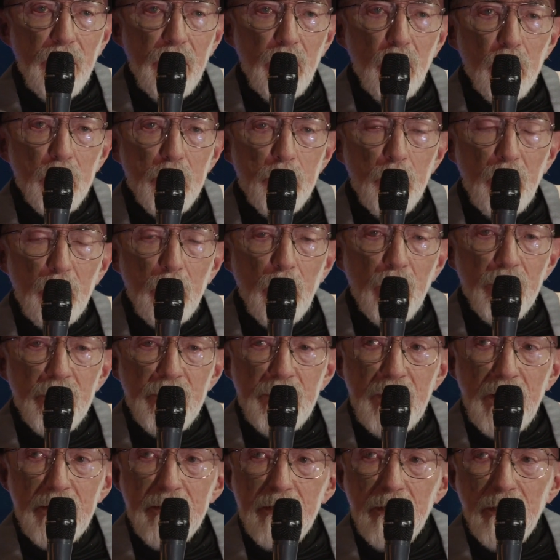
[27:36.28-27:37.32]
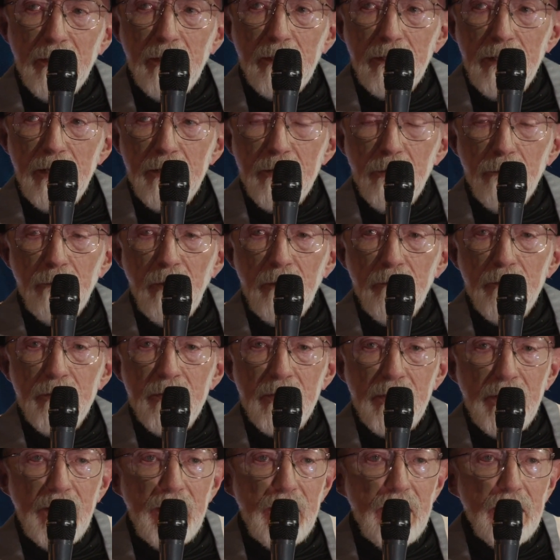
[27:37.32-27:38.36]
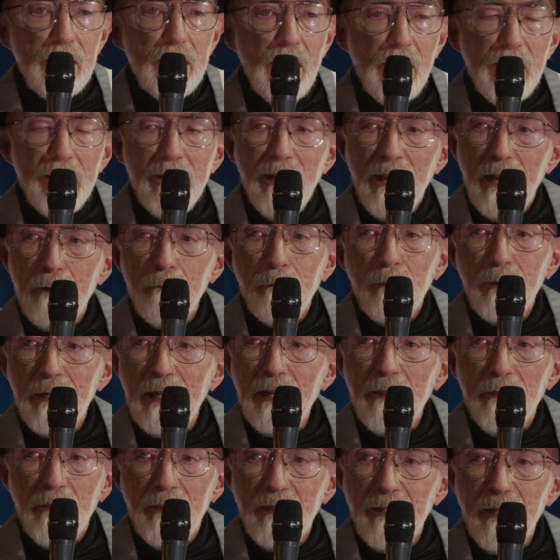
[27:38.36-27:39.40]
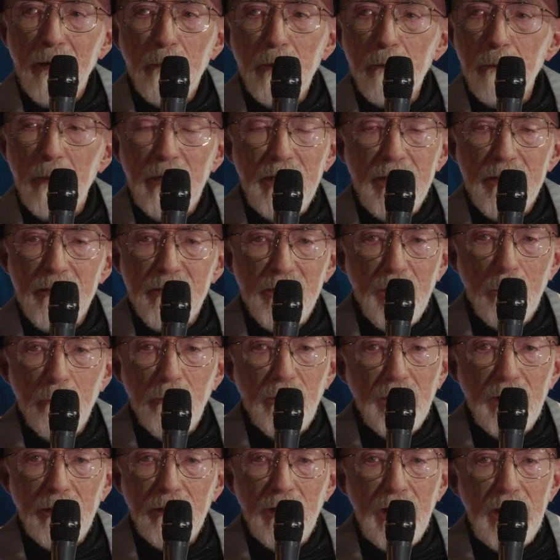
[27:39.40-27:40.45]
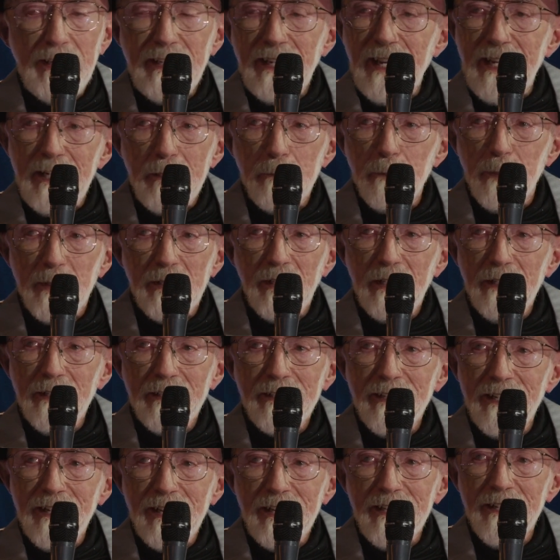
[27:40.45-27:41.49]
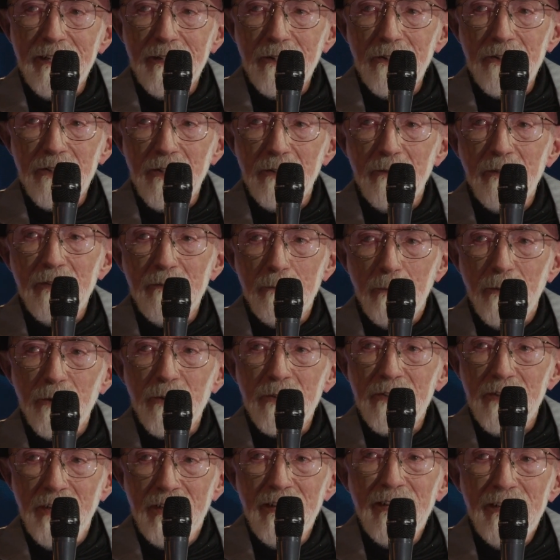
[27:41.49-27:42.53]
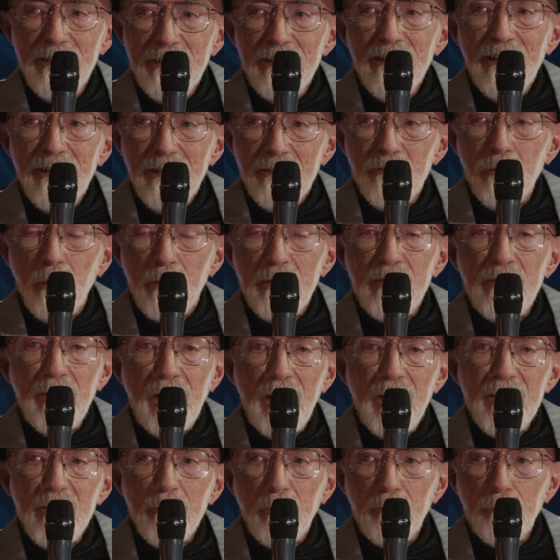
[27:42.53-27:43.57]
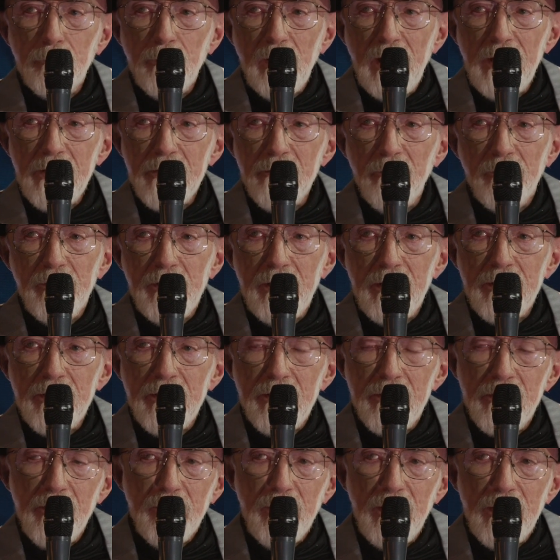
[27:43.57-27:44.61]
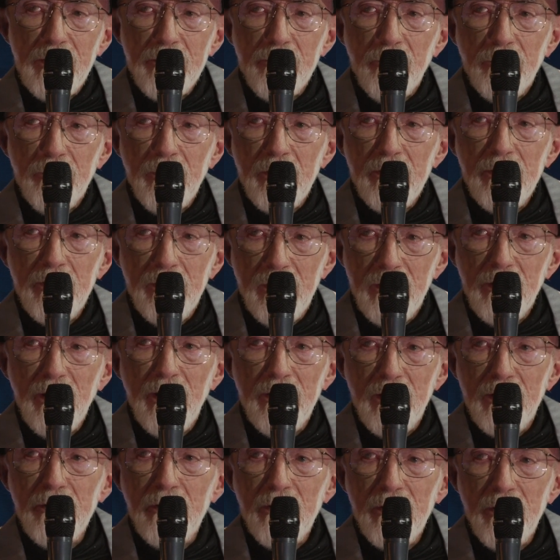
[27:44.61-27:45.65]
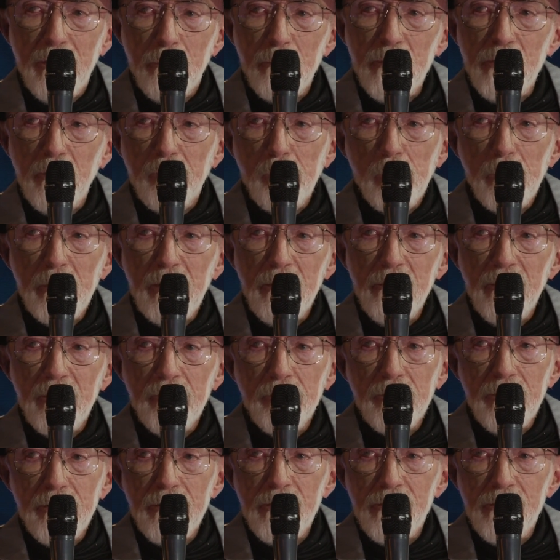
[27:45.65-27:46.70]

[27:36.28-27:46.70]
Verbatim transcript: The most distant collision we've seen, I forget the number, but it's something like 8 billion light years. So a sizable fraction of the distance to the edge of the observable universe.